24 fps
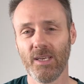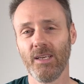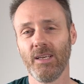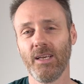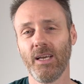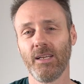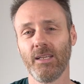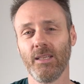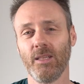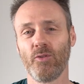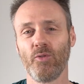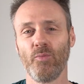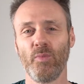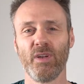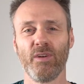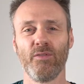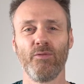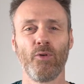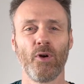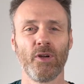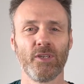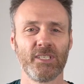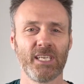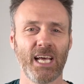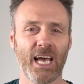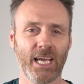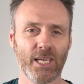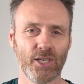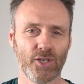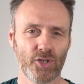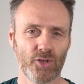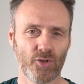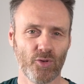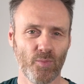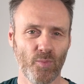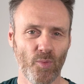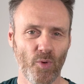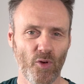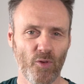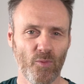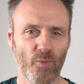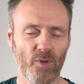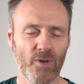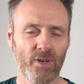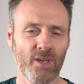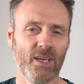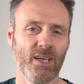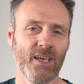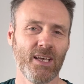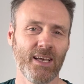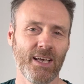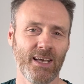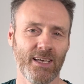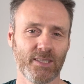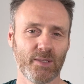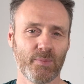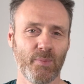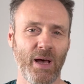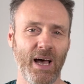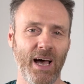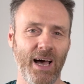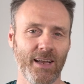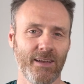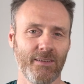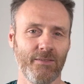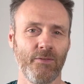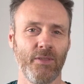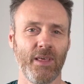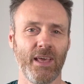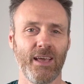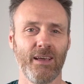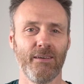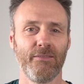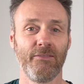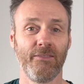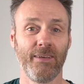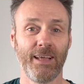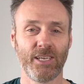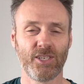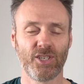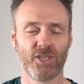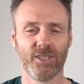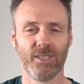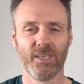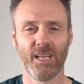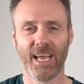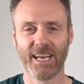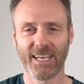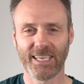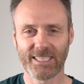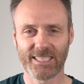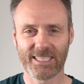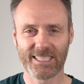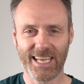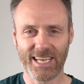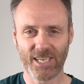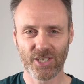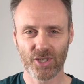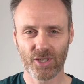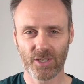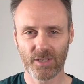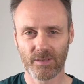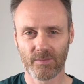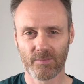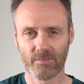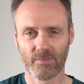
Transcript: and a little bit of rotational movement as part of their flexion and extension.